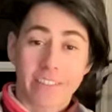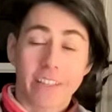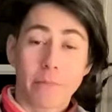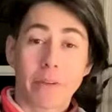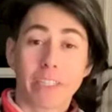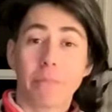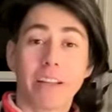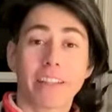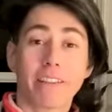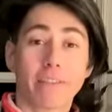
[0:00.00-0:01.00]
the
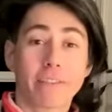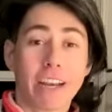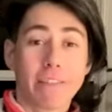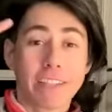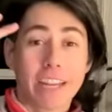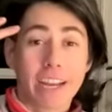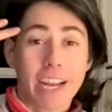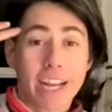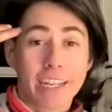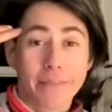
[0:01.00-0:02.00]
perspective of having a
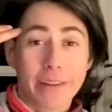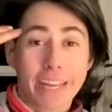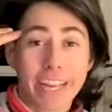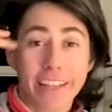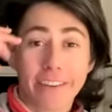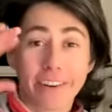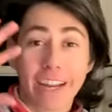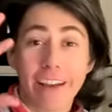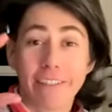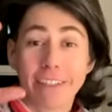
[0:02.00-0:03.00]
gun in my head
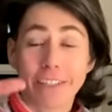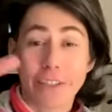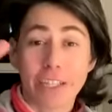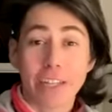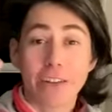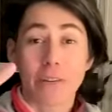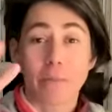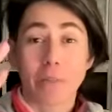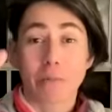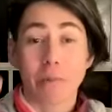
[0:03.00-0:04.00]
or having just another
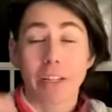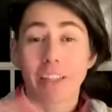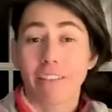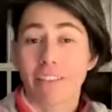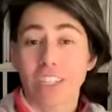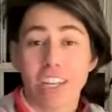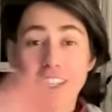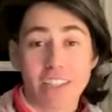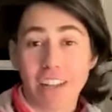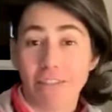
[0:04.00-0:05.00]
perspective
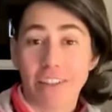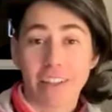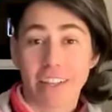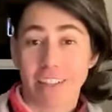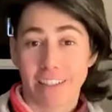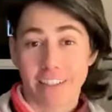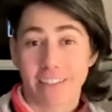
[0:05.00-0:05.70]
changed everything.